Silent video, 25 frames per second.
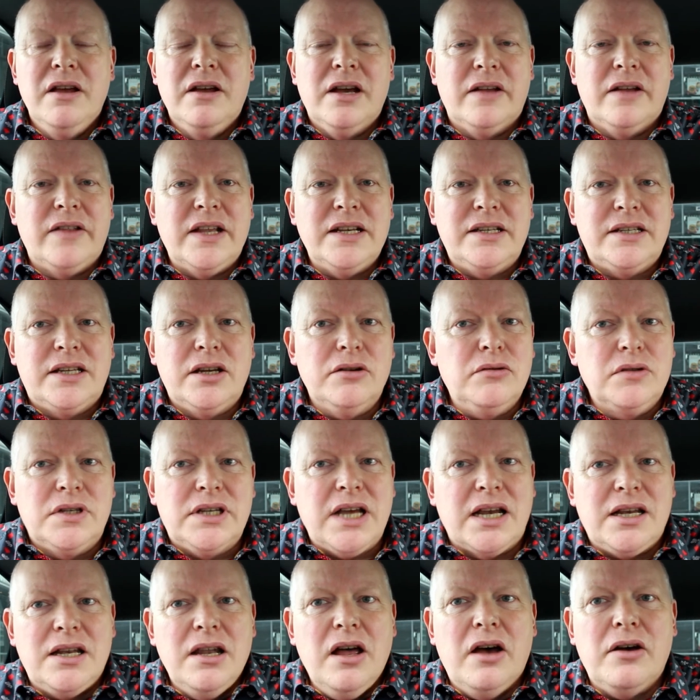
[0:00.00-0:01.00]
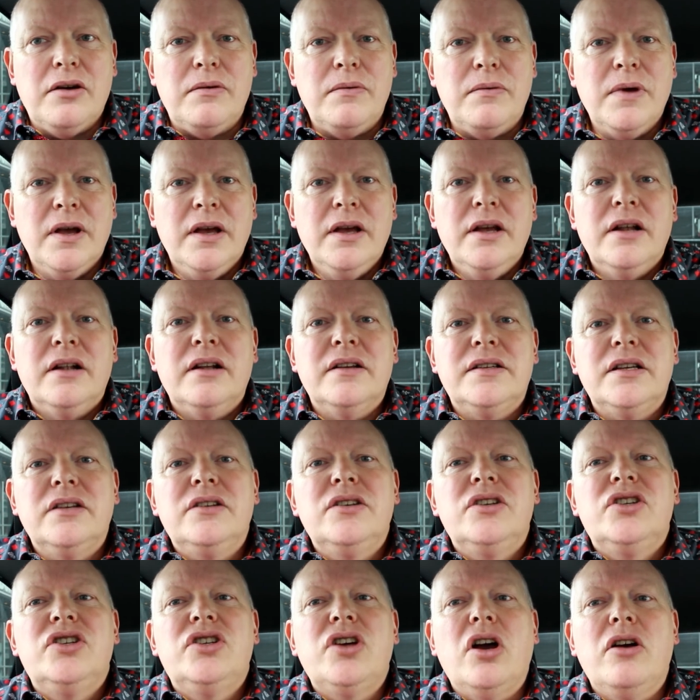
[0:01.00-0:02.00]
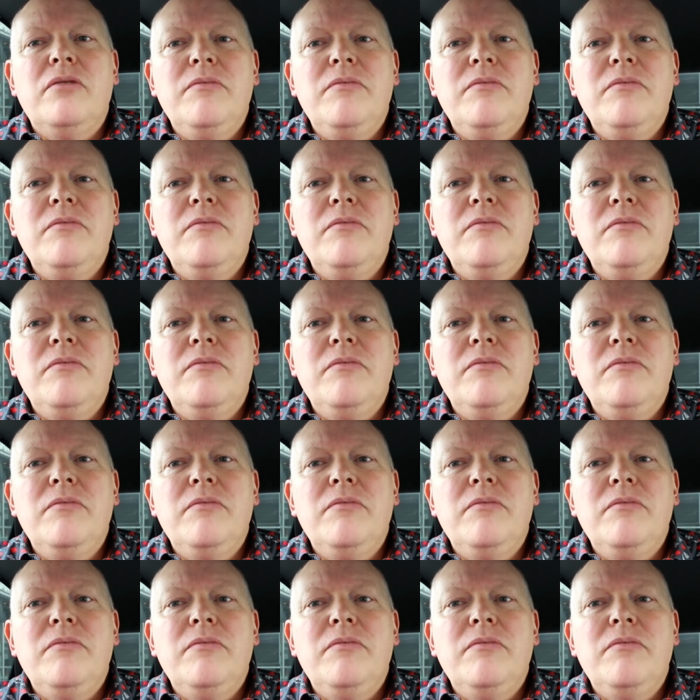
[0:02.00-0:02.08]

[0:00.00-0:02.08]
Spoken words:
and they still said no. I said, show